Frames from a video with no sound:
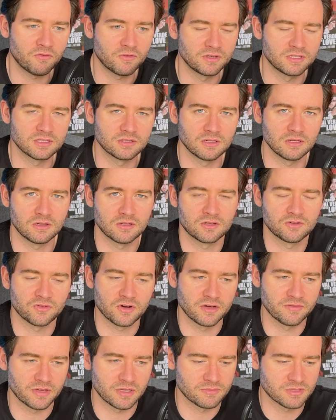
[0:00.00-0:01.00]
He did a lot of the
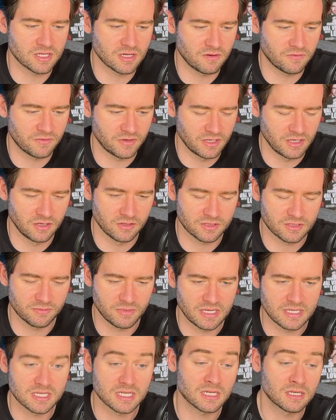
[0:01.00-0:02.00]
driving himself, and it looks
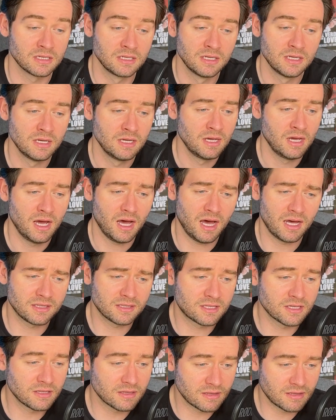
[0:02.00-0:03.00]
amazing.
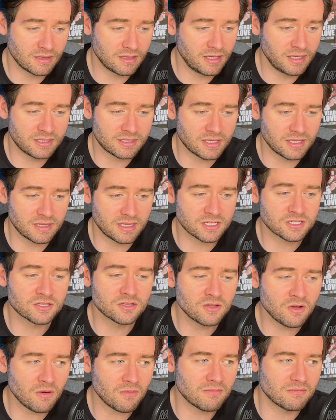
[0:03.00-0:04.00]
There's
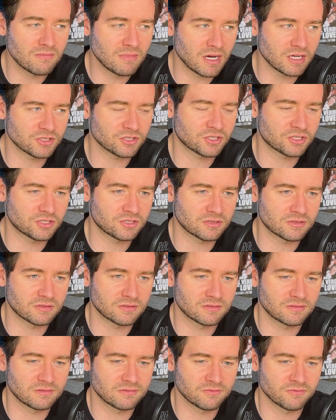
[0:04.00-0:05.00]
not much
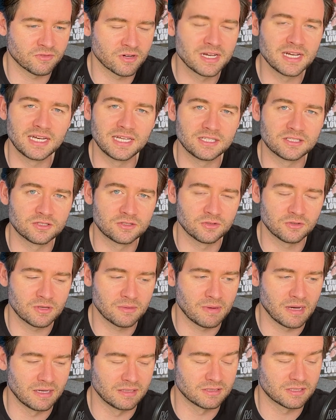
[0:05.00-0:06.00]
really to talk
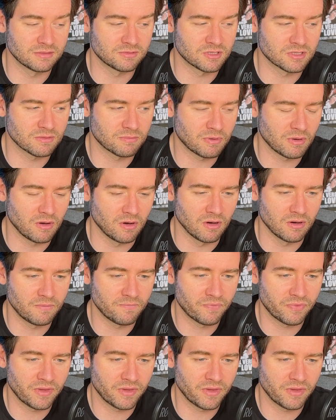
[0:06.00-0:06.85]
about in terms of the plot.